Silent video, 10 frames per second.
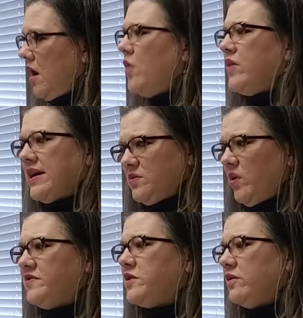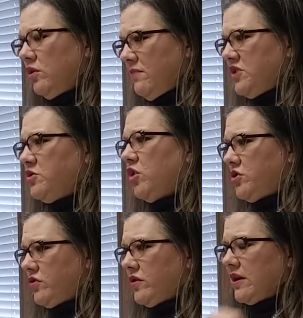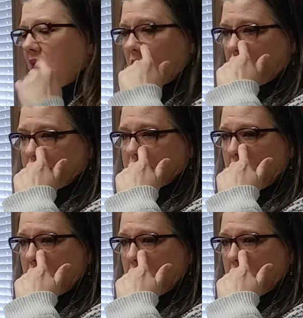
Oh yes, wolves are much larger than coyotes.